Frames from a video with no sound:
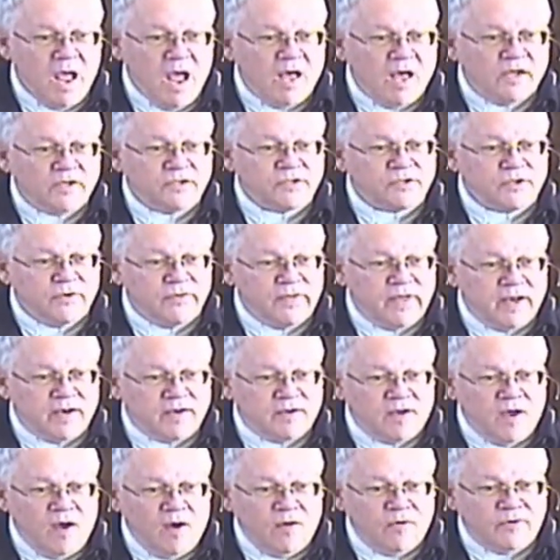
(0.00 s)
So
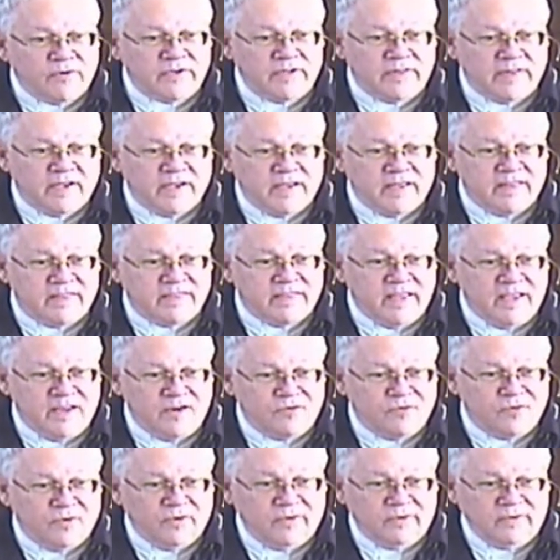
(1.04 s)
they'd go to the
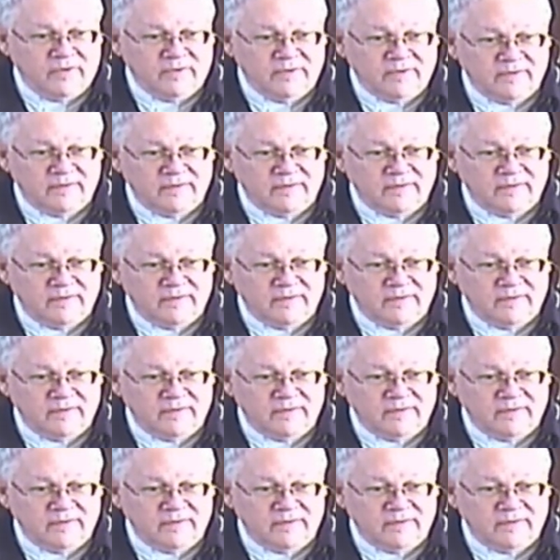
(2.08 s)
cathedral,